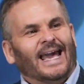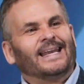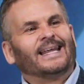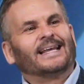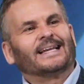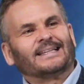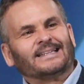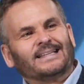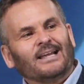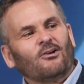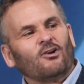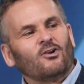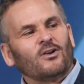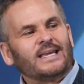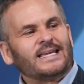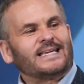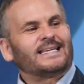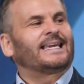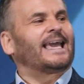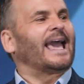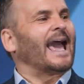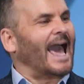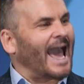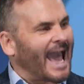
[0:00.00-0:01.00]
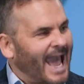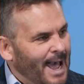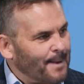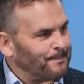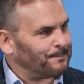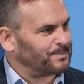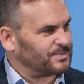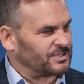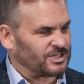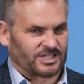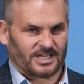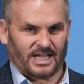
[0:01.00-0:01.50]
and it literally
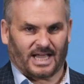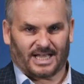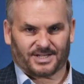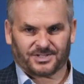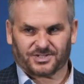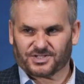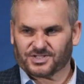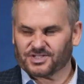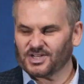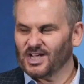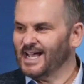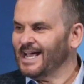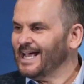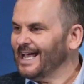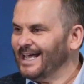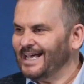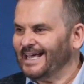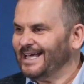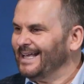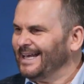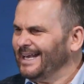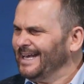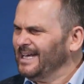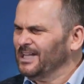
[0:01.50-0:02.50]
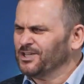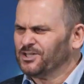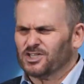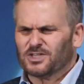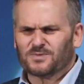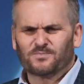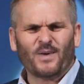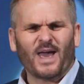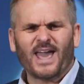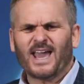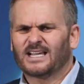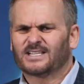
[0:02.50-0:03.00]
caps us, and it
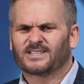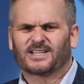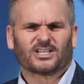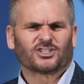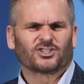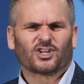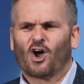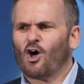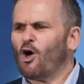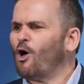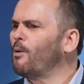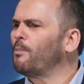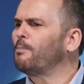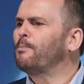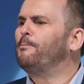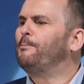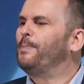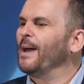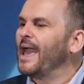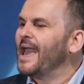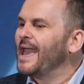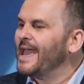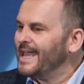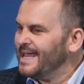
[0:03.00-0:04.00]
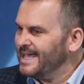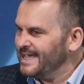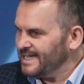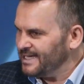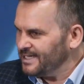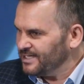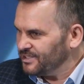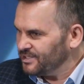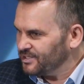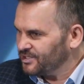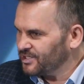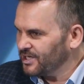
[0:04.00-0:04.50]
just makes us all
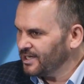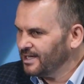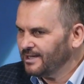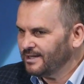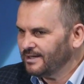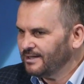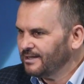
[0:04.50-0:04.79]
beige,